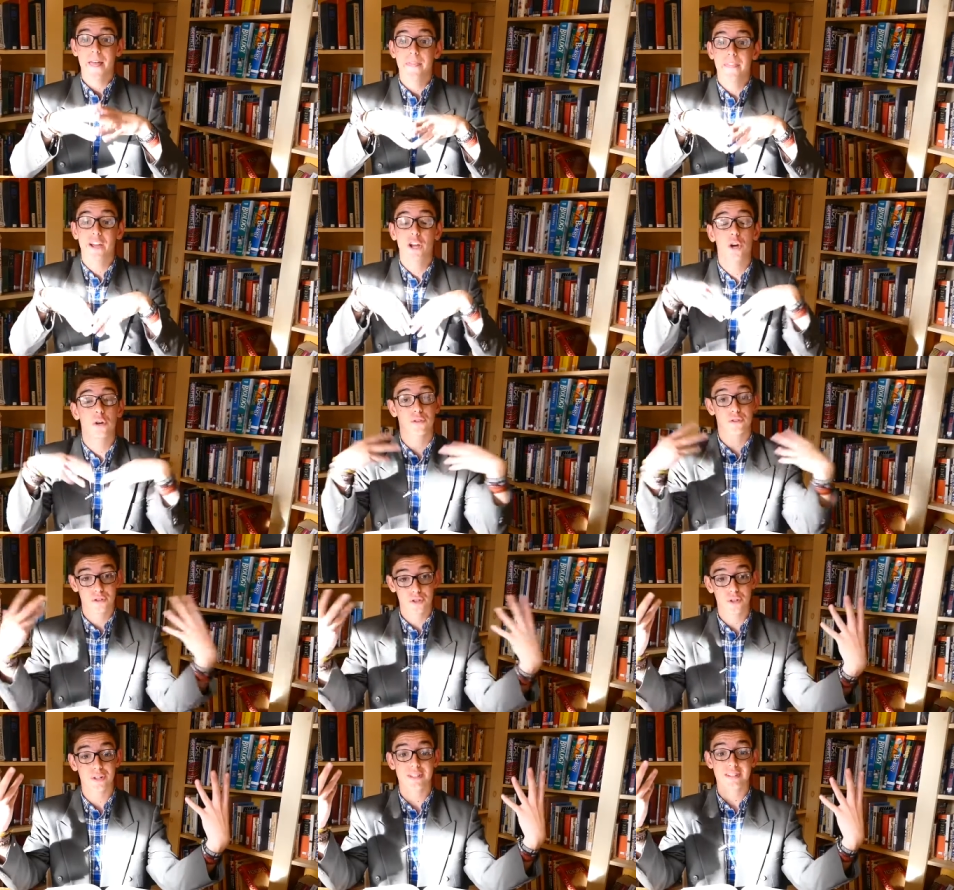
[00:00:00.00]
they
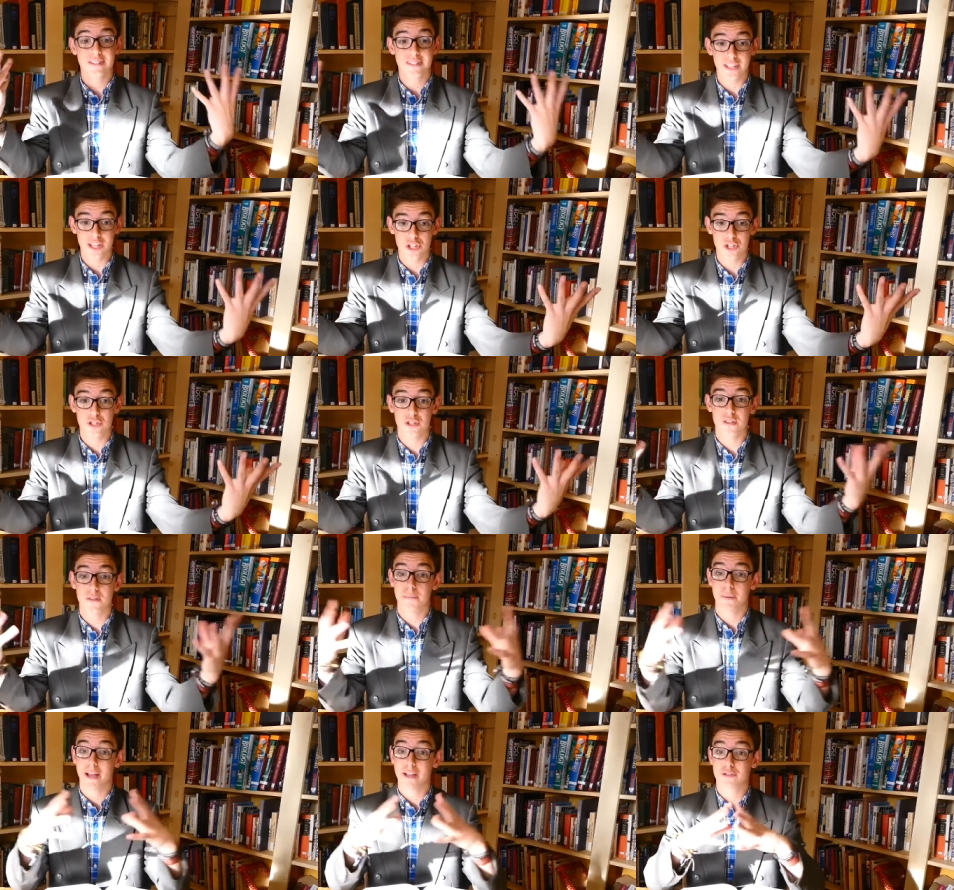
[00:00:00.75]
cause certain sections of
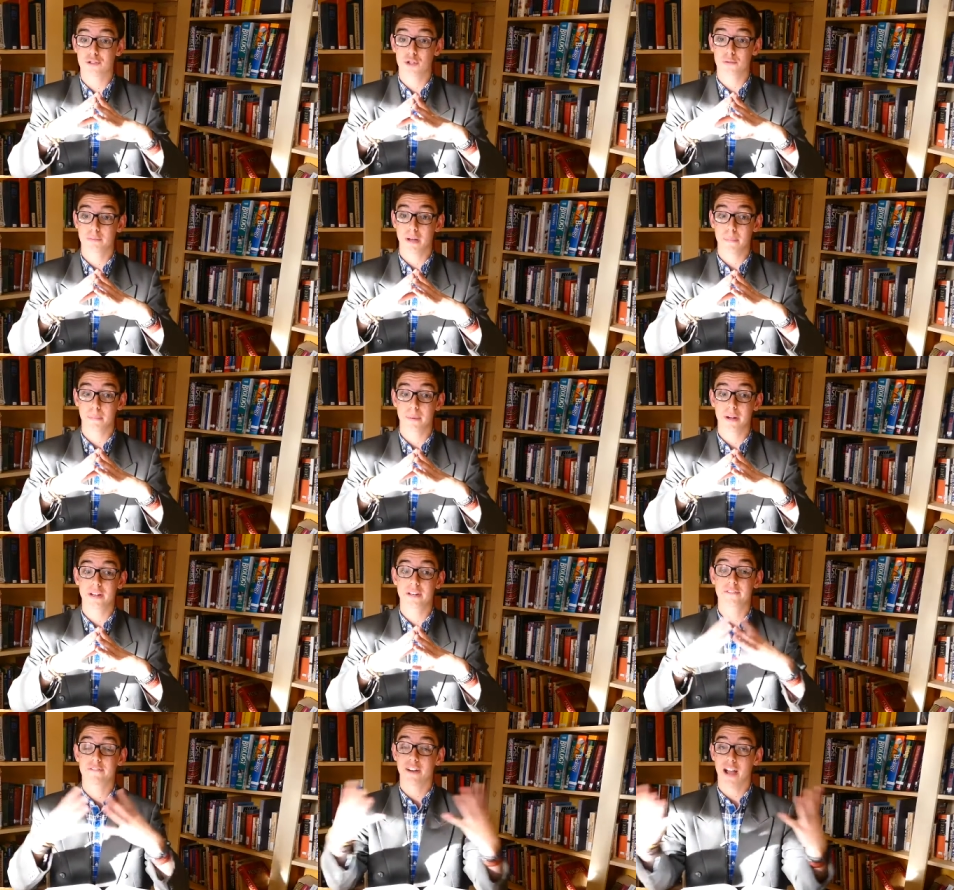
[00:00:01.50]
the basilar
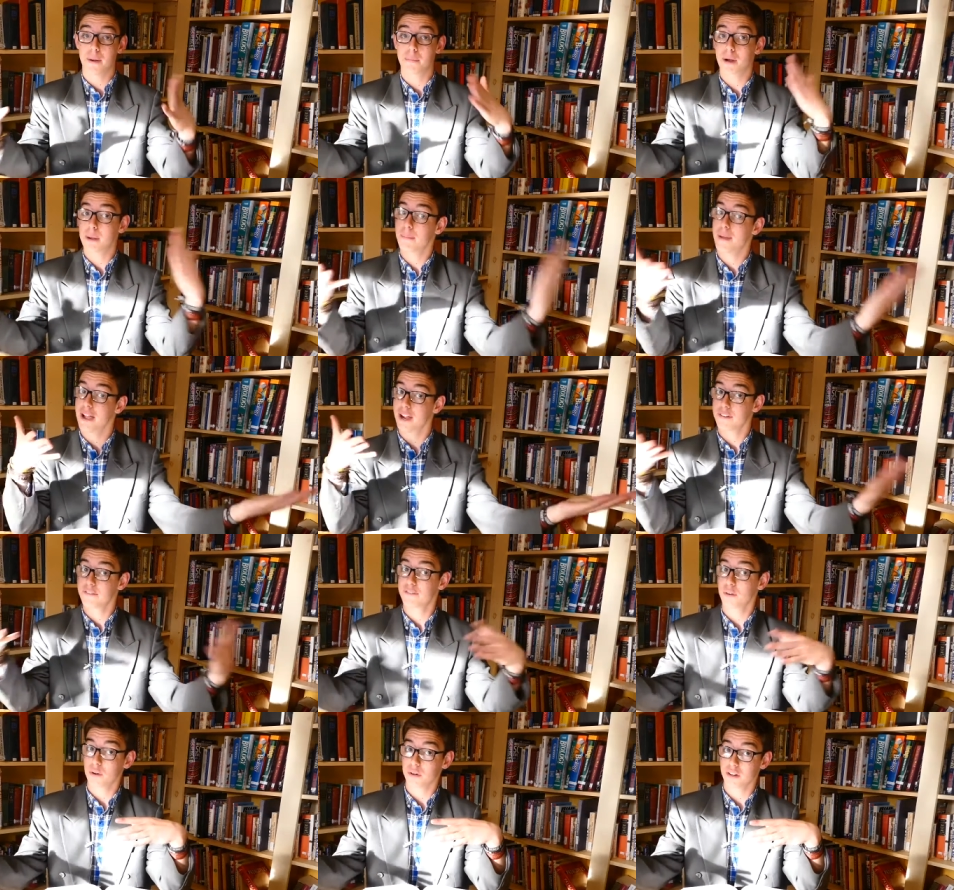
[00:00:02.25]
membrane to vibrate back
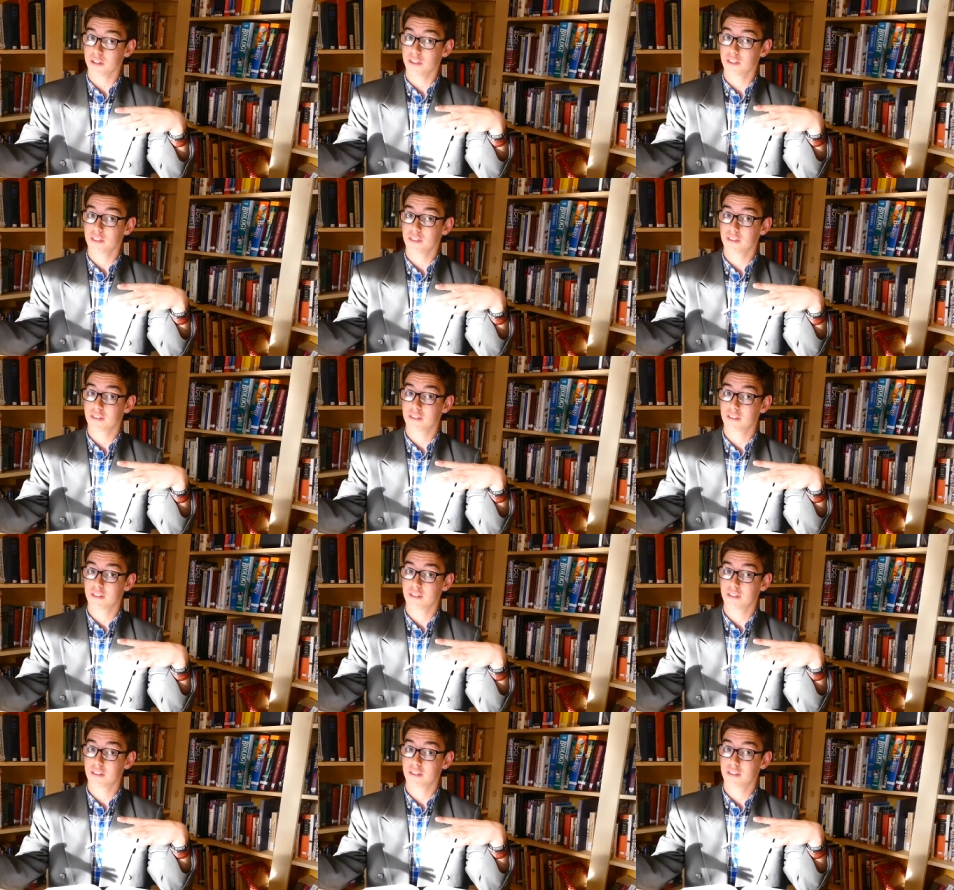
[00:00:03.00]
and forth.